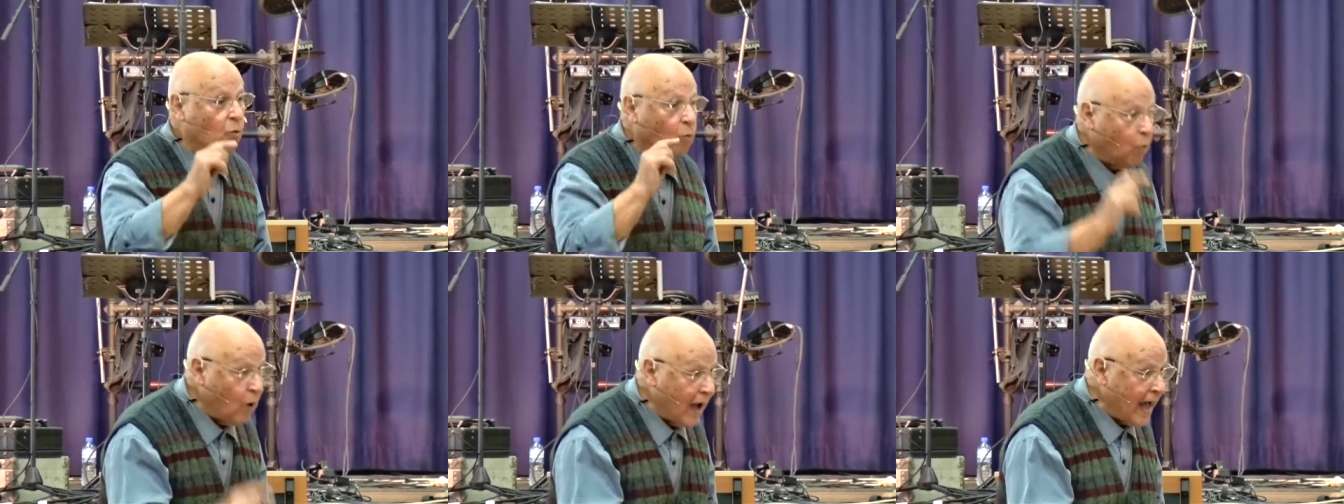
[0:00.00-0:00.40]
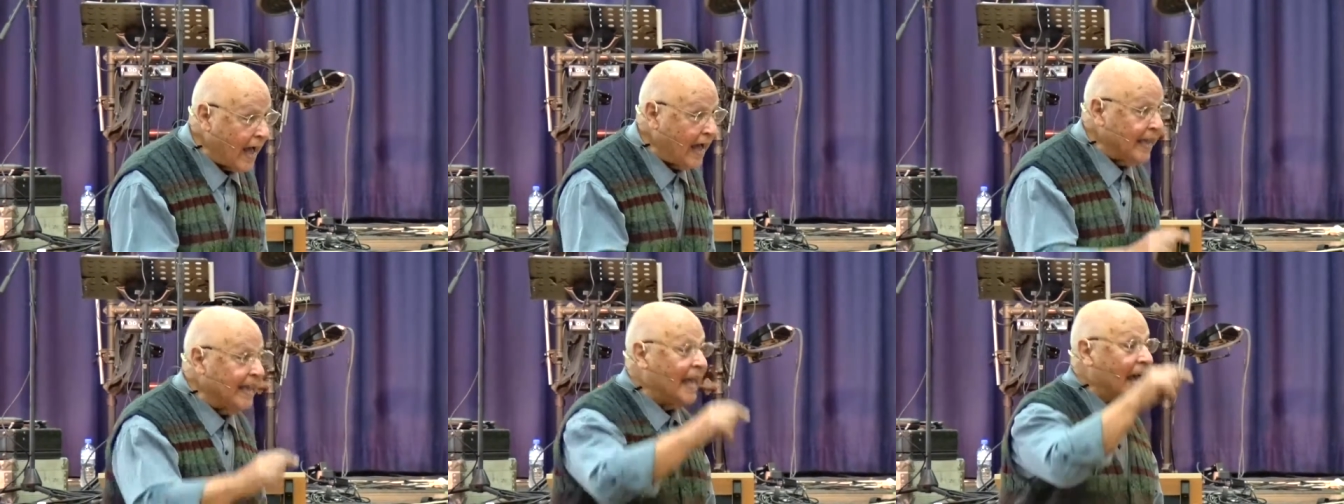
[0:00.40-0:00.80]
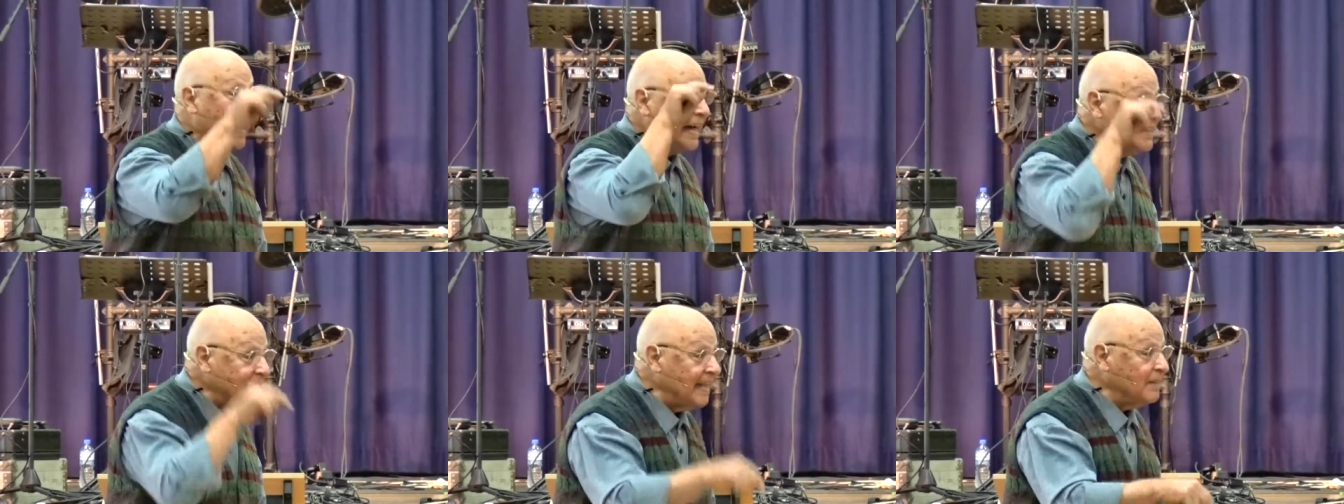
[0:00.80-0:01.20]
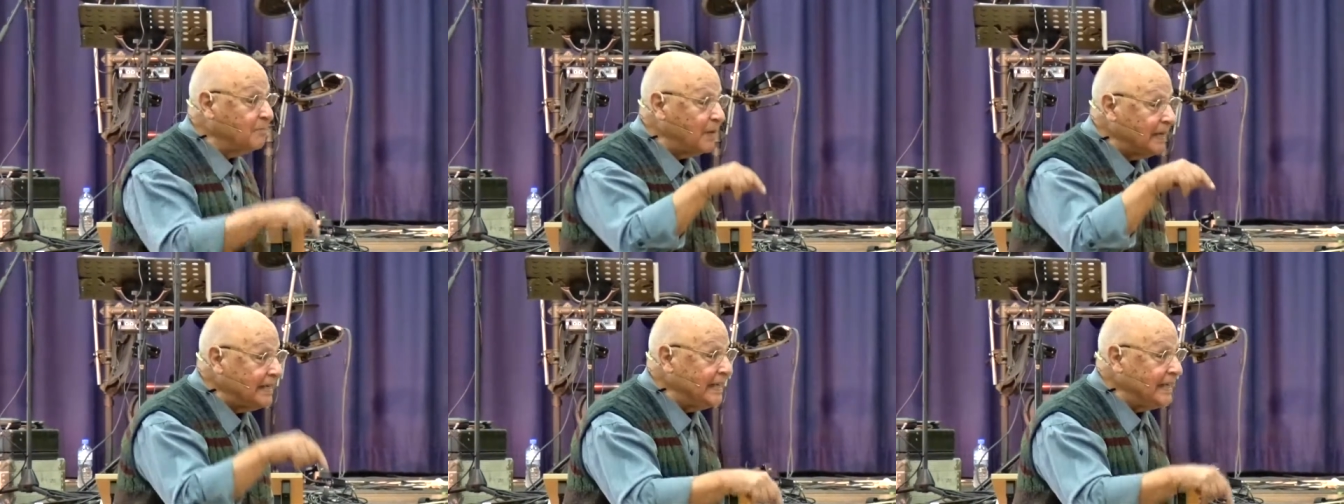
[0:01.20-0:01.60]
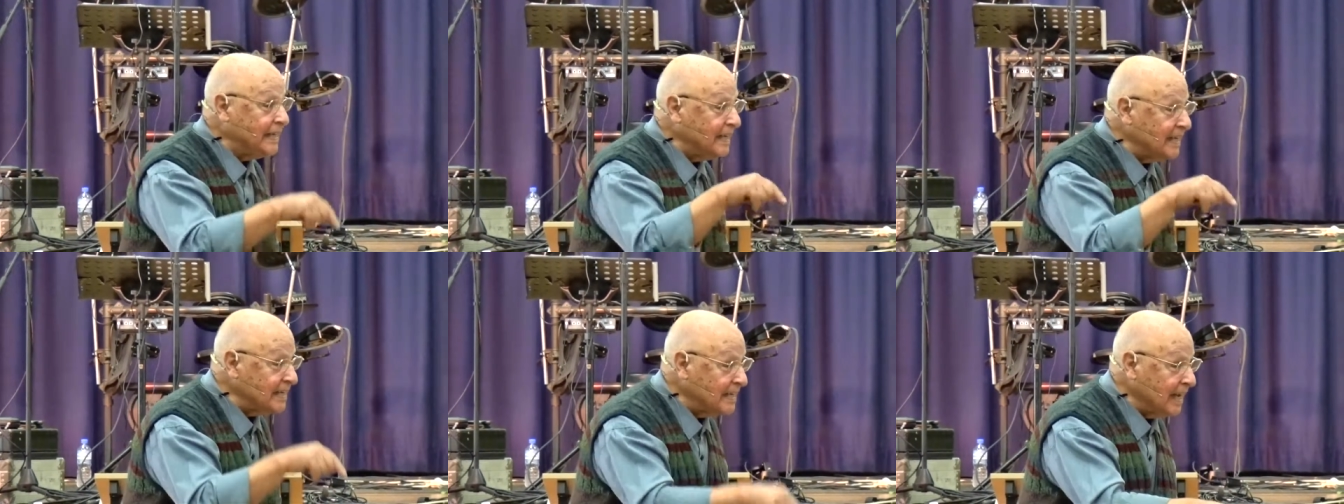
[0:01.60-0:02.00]
Why at that
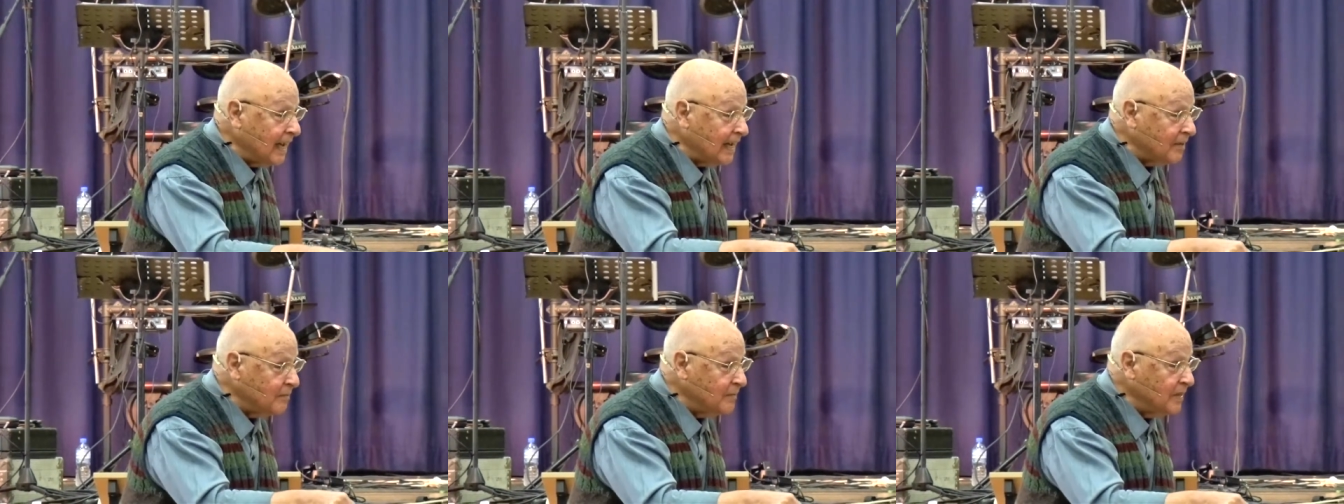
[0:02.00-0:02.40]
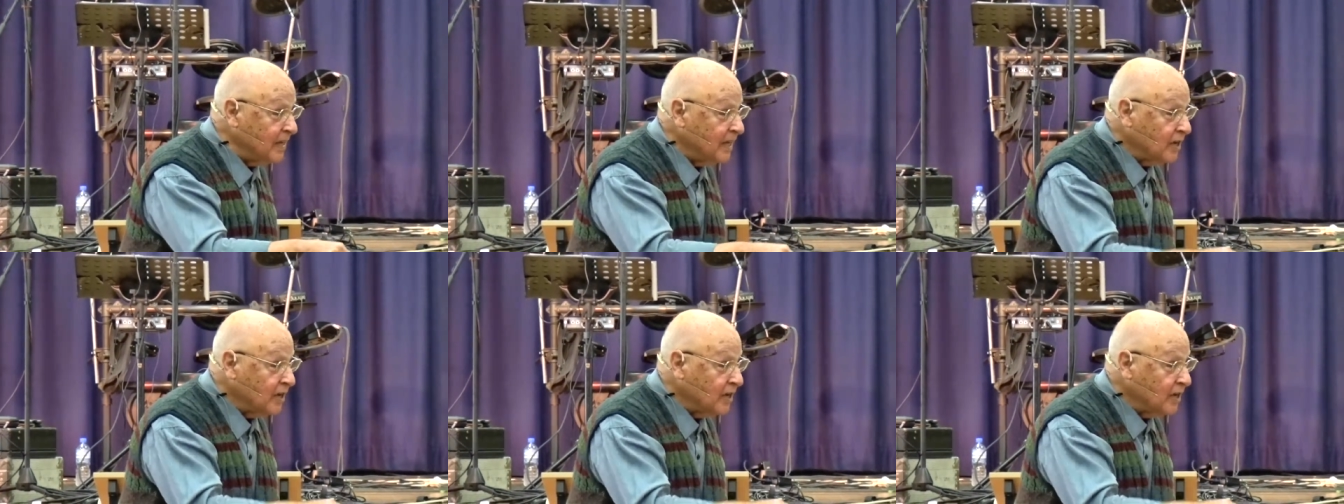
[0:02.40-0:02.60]
particular time?